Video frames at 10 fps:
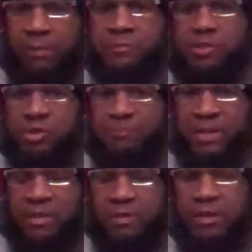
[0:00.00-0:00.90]
up to
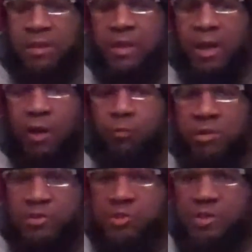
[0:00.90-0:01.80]
speed, I
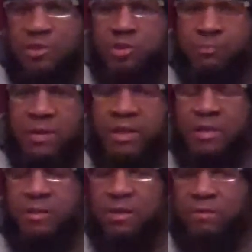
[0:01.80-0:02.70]
want to just
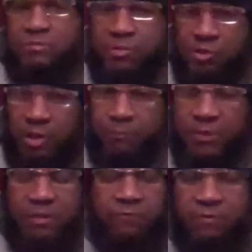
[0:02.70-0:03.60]
explain uh,
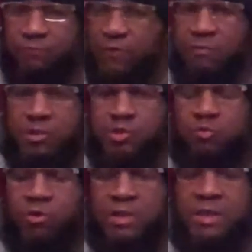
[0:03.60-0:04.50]
something very
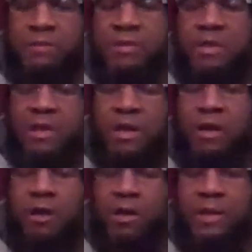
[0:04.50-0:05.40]
shortly
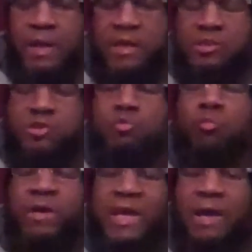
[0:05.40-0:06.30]
uh, as to
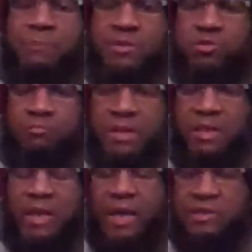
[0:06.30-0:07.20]
what happened to
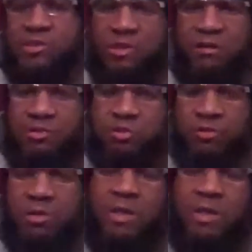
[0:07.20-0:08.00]
me as a youngster.